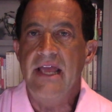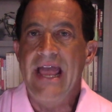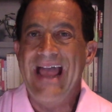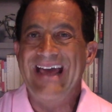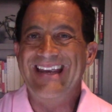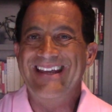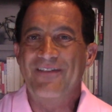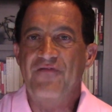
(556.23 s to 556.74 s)

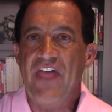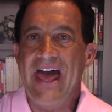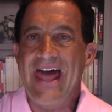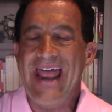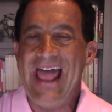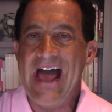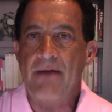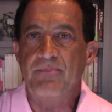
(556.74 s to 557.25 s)
And if that
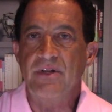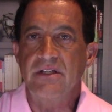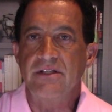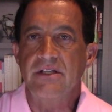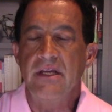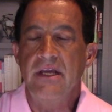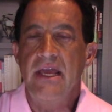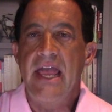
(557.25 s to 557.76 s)

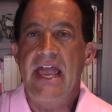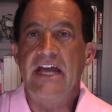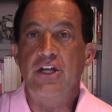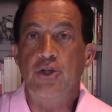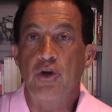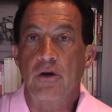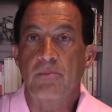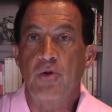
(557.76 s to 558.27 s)
happens
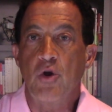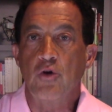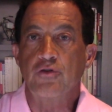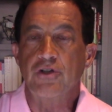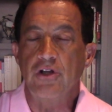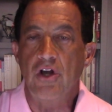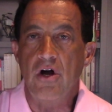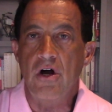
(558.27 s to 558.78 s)
and Europe goes
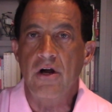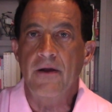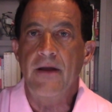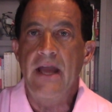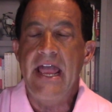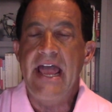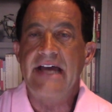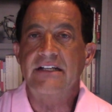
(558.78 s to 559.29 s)

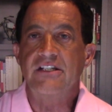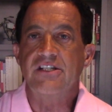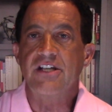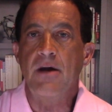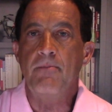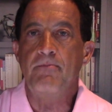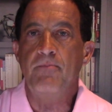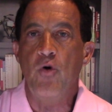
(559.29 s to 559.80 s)
along, at
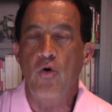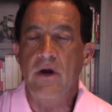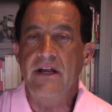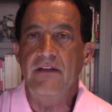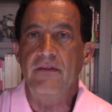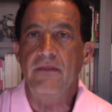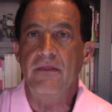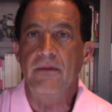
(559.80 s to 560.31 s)
some
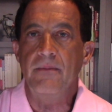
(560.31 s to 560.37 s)
point,